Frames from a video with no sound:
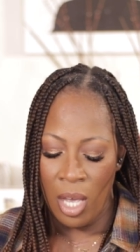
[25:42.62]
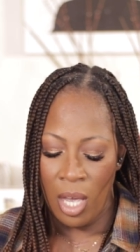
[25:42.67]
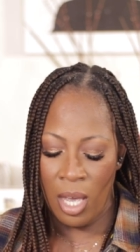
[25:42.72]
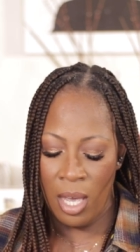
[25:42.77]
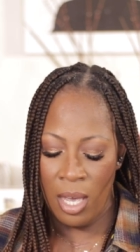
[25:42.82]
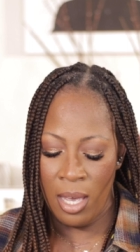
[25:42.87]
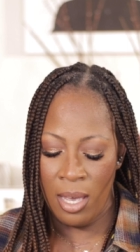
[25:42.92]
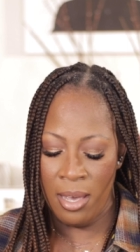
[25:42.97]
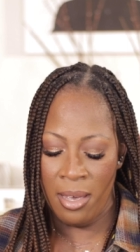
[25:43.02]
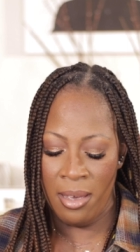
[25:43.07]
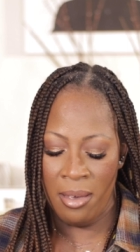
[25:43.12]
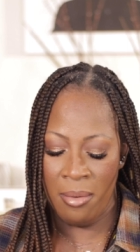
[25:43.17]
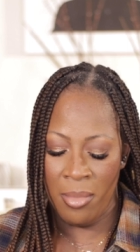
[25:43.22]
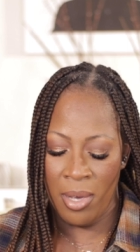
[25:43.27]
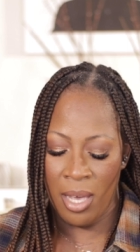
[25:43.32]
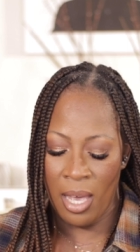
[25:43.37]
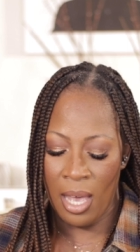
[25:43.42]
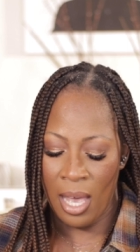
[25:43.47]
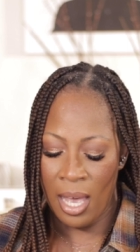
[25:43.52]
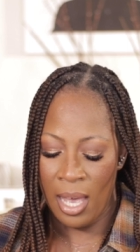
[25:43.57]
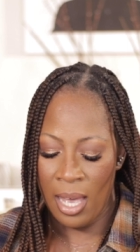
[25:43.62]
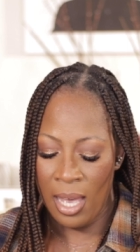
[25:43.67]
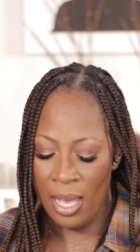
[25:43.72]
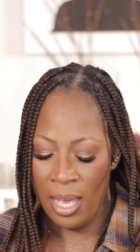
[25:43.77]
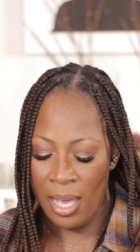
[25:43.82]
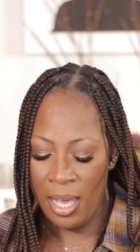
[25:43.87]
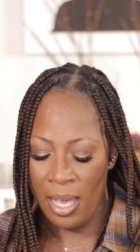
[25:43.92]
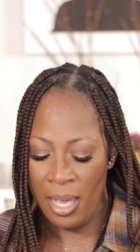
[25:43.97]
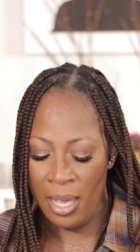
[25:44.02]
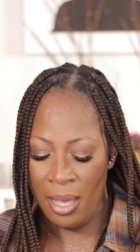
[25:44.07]
Um,
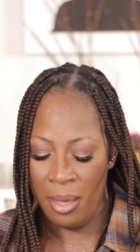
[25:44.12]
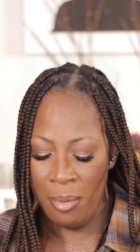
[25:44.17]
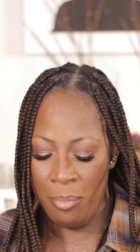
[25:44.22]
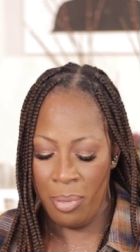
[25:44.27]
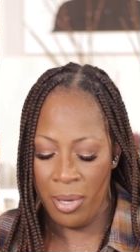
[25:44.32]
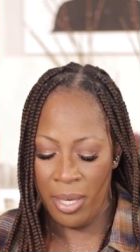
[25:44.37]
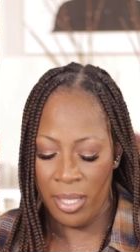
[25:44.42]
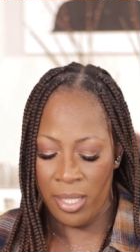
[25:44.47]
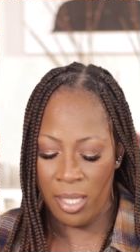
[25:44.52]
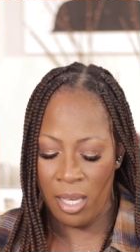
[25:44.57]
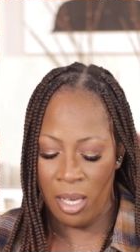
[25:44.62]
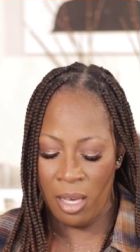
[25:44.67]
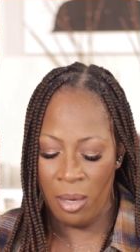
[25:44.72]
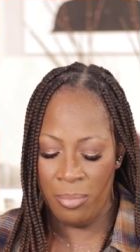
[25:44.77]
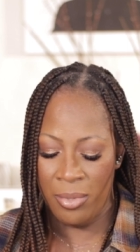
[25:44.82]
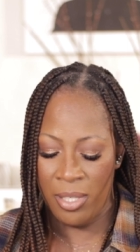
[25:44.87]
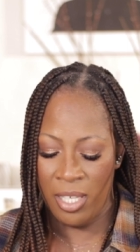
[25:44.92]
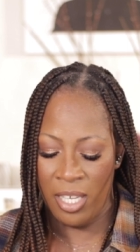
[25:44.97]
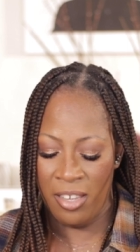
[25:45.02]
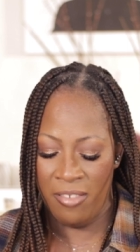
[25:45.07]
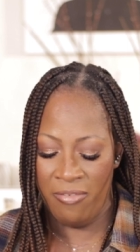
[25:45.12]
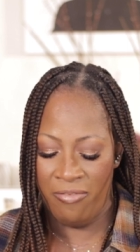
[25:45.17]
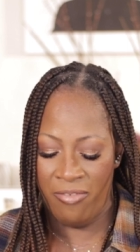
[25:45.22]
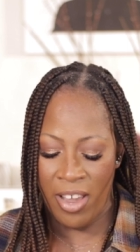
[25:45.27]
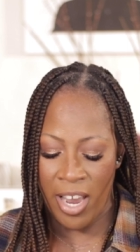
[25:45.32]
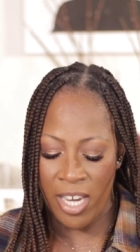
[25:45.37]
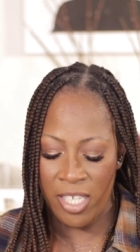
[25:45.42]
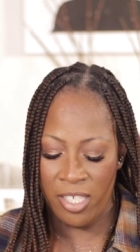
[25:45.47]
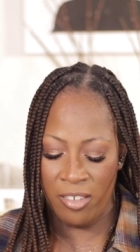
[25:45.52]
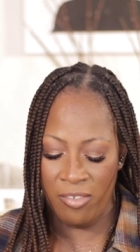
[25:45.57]
I picked up the
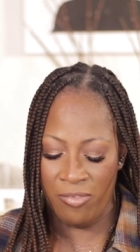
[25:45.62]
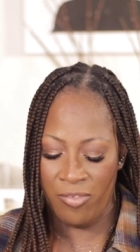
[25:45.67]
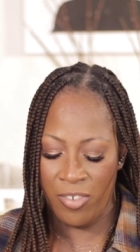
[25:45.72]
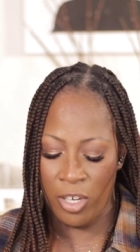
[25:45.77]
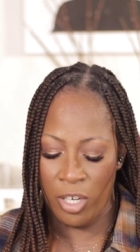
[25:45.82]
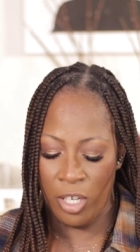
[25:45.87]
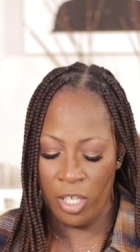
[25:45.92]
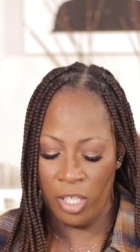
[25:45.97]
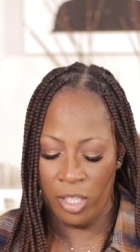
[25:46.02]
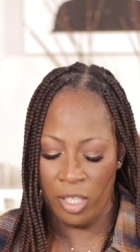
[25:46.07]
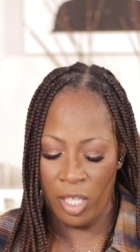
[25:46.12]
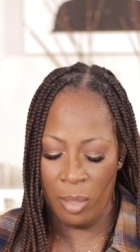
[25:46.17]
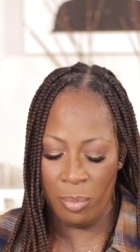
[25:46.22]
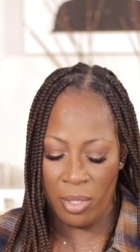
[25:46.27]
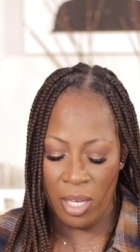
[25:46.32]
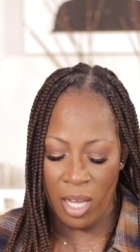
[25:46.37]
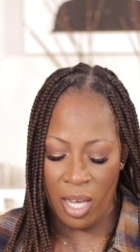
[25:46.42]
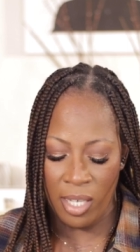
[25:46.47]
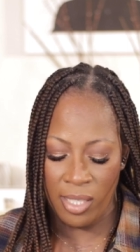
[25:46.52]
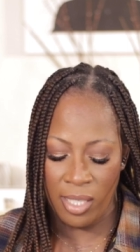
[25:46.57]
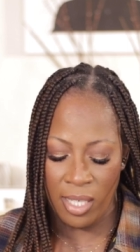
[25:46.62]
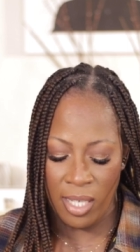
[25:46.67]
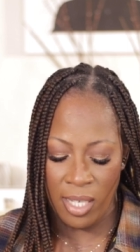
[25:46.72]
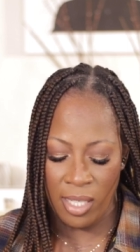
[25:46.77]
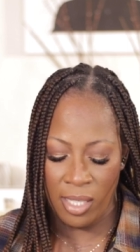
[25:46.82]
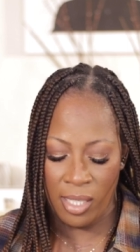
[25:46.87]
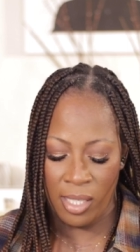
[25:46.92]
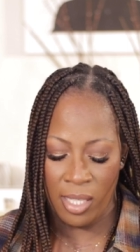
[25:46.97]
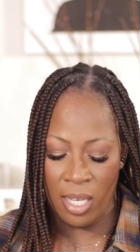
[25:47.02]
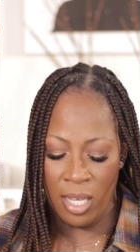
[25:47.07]
Fashion Fair lip
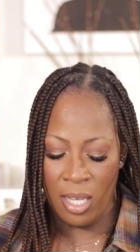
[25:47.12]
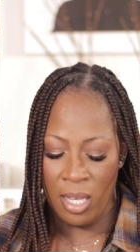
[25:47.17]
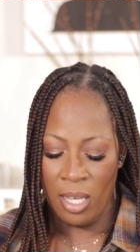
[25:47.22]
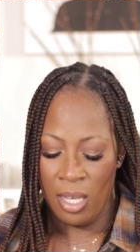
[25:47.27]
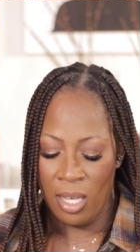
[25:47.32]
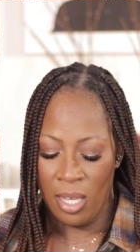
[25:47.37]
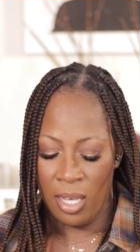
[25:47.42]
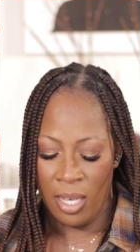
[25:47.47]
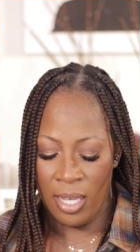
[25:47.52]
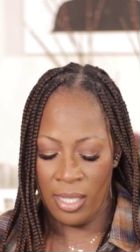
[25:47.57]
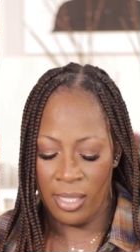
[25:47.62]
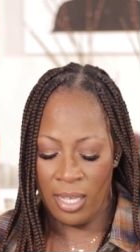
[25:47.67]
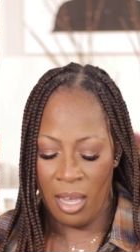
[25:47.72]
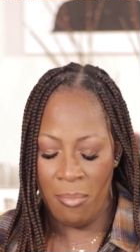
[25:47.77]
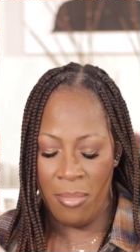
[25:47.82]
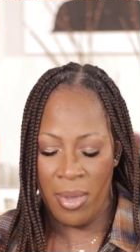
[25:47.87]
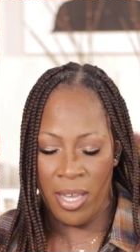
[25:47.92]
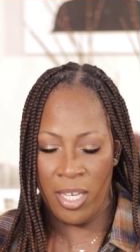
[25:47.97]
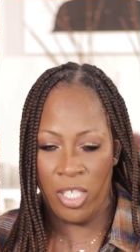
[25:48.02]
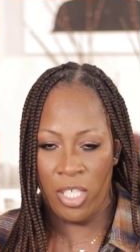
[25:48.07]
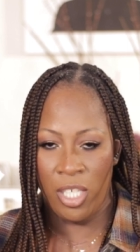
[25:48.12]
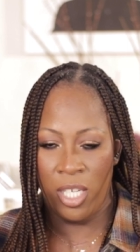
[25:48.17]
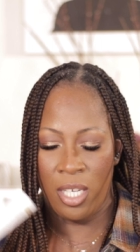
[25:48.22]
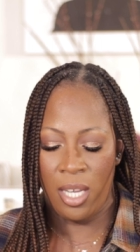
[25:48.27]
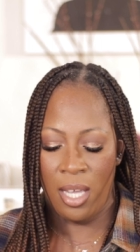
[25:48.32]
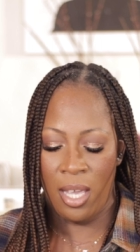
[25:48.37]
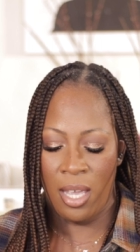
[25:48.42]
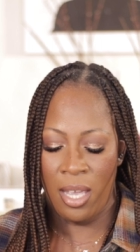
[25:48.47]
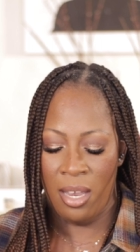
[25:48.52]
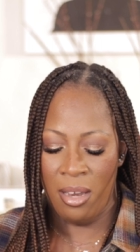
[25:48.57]
glosses. As I
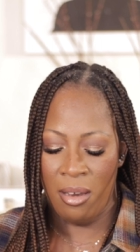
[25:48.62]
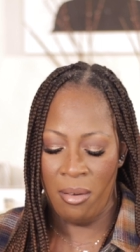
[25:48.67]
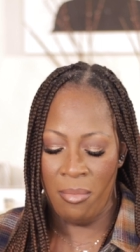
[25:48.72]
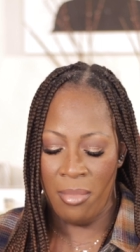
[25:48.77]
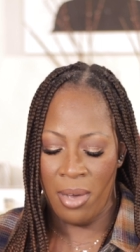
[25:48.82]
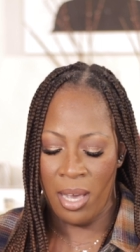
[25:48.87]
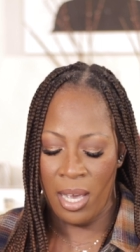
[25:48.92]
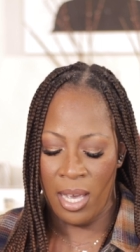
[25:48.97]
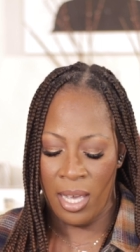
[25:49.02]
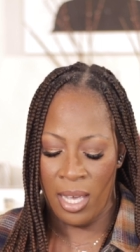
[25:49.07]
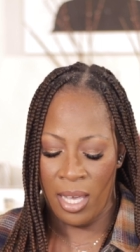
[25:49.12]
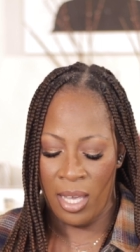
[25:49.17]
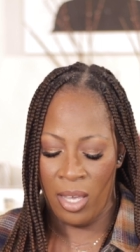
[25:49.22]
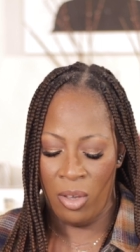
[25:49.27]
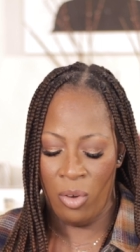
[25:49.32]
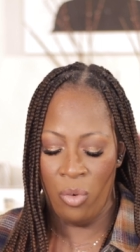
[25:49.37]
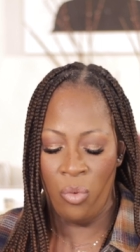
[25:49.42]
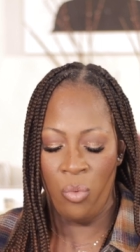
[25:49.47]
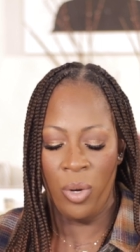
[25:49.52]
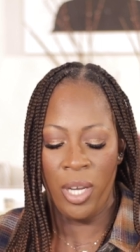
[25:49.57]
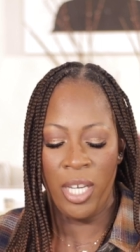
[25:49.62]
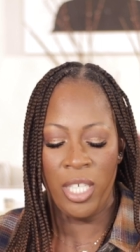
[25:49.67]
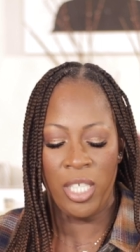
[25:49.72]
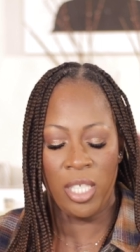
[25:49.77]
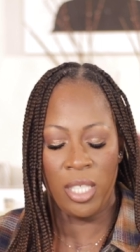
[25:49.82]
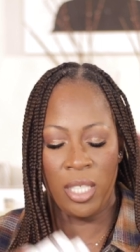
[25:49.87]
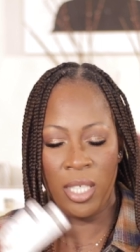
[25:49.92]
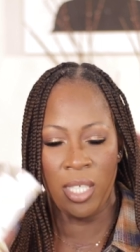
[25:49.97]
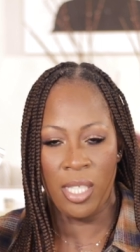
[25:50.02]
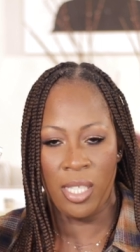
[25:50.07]
mentioned in my
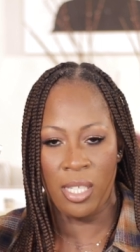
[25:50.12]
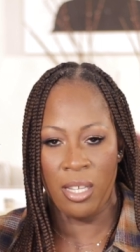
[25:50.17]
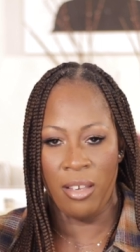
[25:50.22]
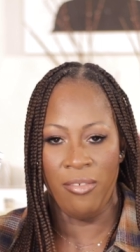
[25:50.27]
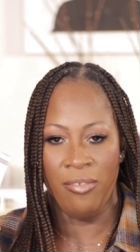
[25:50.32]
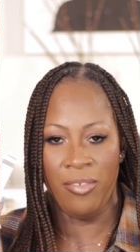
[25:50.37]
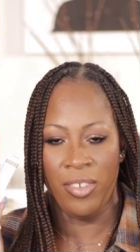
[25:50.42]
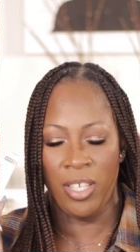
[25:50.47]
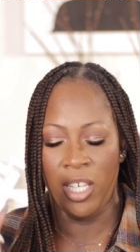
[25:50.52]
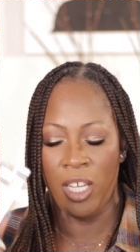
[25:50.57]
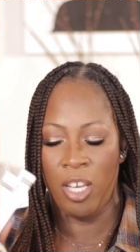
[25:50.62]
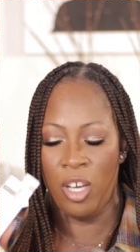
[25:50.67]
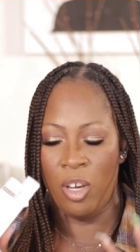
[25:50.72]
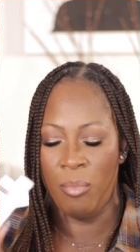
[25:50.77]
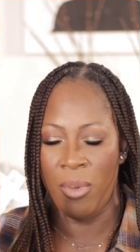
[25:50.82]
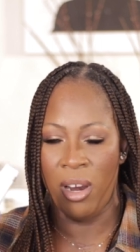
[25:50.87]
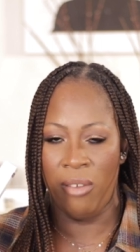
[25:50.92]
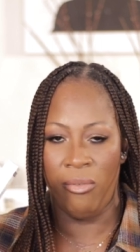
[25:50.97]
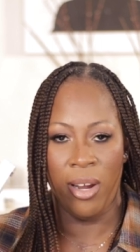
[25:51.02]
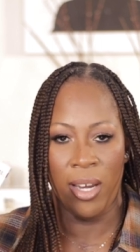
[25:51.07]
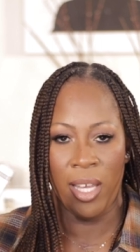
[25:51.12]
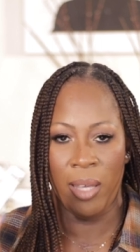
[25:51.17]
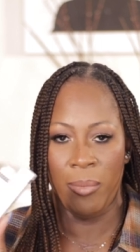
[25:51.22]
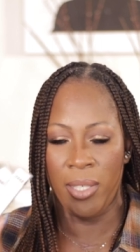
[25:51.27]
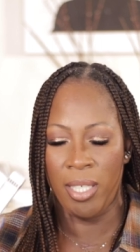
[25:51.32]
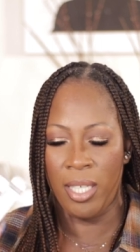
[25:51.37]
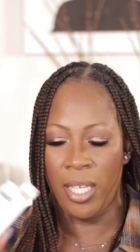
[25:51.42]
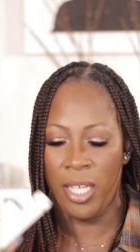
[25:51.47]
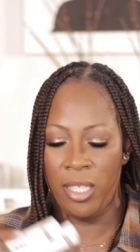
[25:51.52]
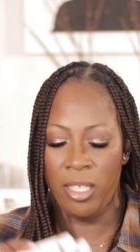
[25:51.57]
wish list video, my
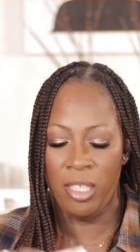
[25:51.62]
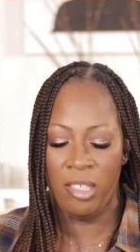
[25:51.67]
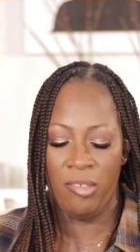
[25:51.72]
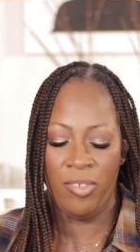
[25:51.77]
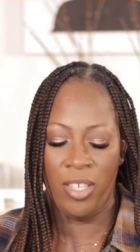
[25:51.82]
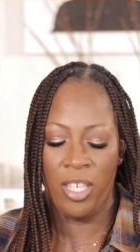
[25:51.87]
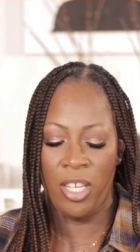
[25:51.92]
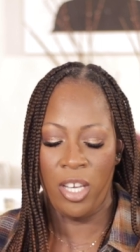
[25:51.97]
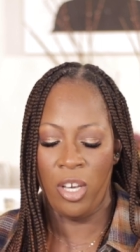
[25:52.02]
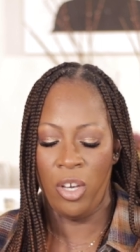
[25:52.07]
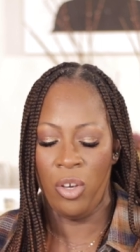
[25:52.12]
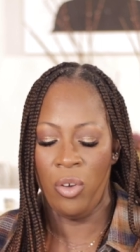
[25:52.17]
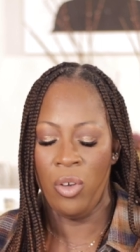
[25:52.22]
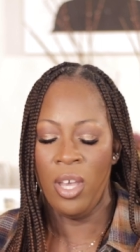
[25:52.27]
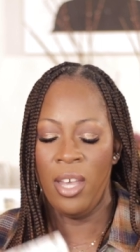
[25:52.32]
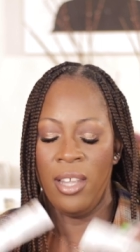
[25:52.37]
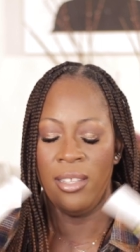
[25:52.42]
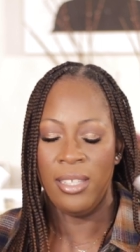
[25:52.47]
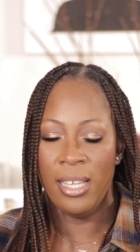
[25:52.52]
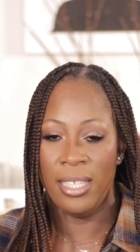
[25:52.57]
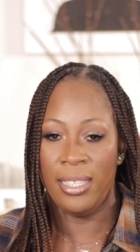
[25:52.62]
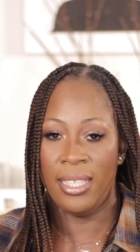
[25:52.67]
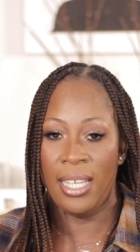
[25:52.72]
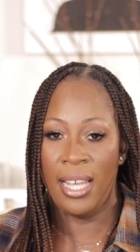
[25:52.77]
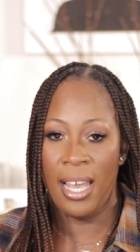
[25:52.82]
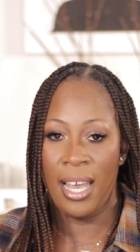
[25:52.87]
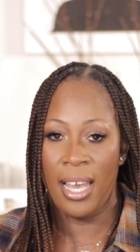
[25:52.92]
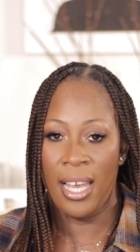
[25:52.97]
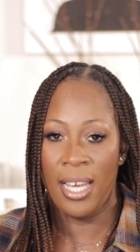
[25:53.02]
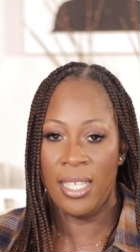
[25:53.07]
recommendations video, that they
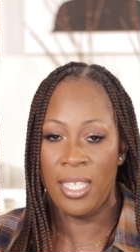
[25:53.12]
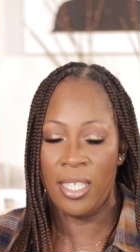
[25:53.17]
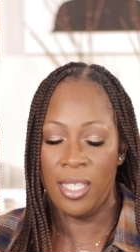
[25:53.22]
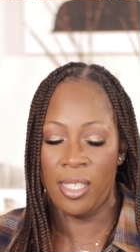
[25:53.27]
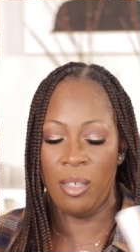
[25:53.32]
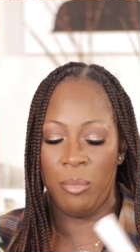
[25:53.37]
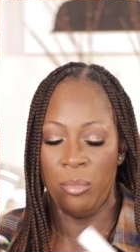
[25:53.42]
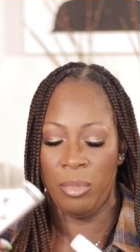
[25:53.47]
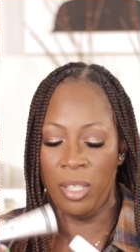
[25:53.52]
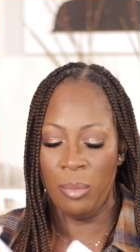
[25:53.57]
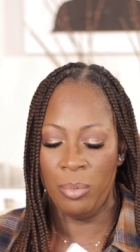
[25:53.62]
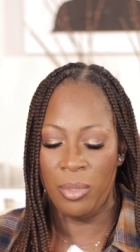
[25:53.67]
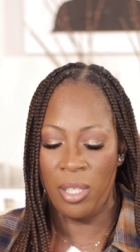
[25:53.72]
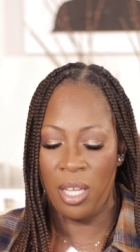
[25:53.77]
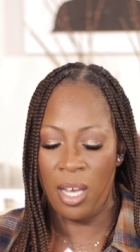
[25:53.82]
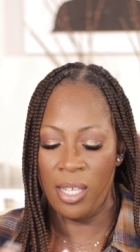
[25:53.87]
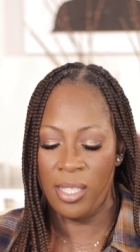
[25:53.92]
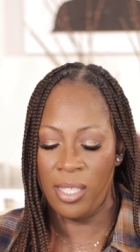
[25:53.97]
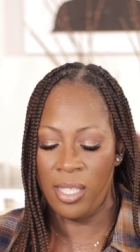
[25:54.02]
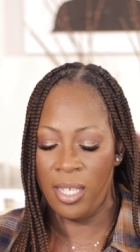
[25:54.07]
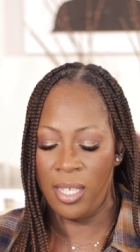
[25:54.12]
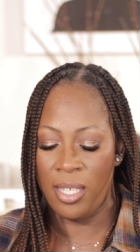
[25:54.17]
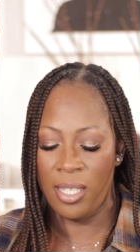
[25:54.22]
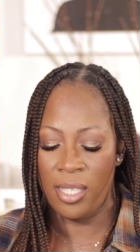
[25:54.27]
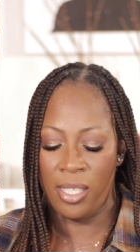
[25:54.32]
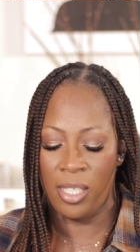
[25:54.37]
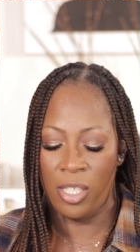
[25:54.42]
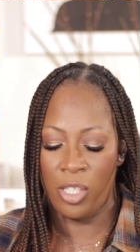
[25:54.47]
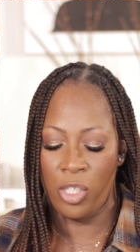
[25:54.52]
had some lip glosses.